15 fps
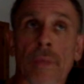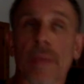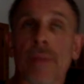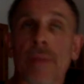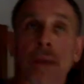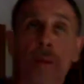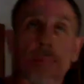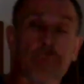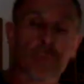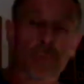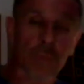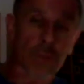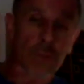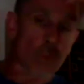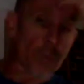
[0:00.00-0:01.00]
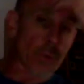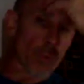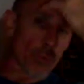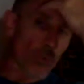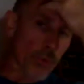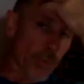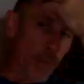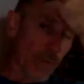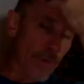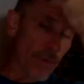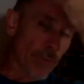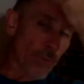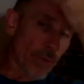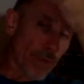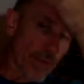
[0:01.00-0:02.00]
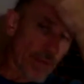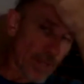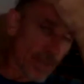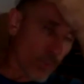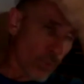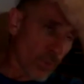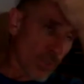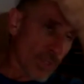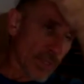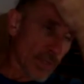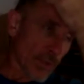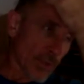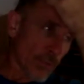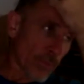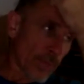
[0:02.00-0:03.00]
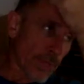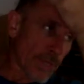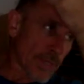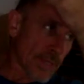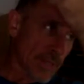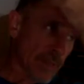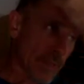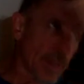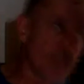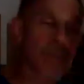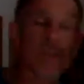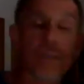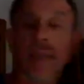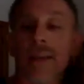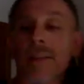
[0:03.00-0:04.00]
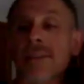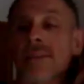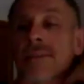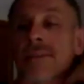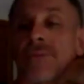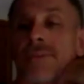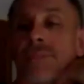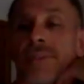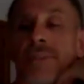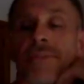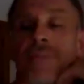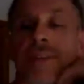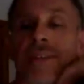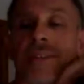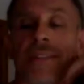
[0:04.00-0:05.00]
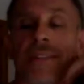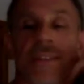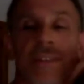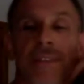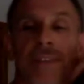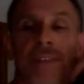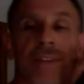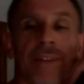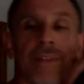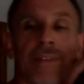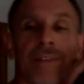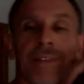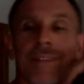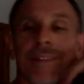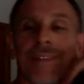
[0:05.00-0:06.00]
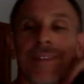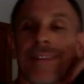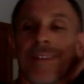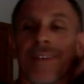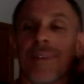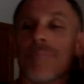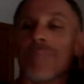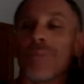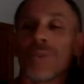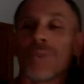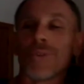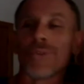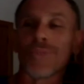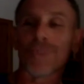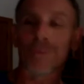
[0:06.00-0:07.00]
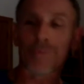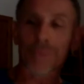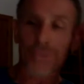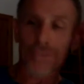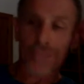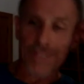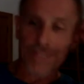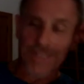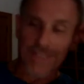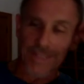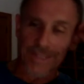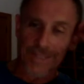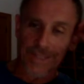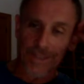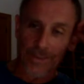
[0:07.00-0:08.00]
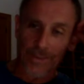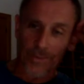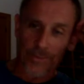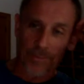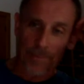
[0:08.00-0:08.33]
and yeah, knowing more about the brain networks and complexity, it's fascinatingly beautiful and majestic. So,